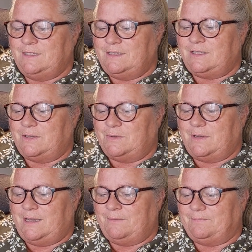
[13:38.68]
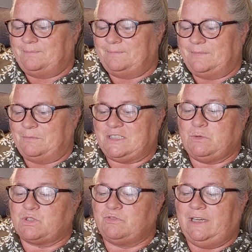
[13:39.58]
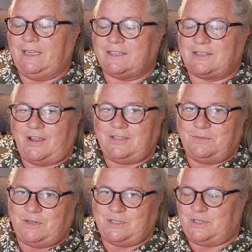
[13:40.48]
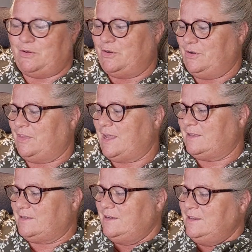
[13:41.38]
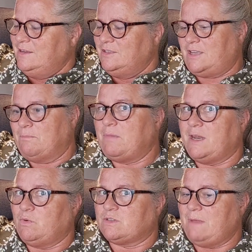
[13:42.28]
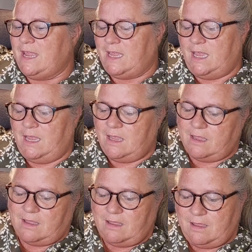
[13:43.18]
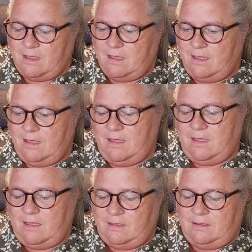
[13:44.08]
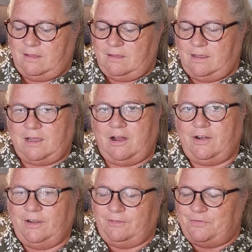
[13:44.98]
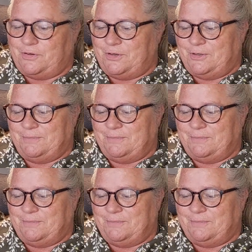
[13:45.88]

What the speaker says: So she was really excited when she heard that somebody was making a cardigan for her.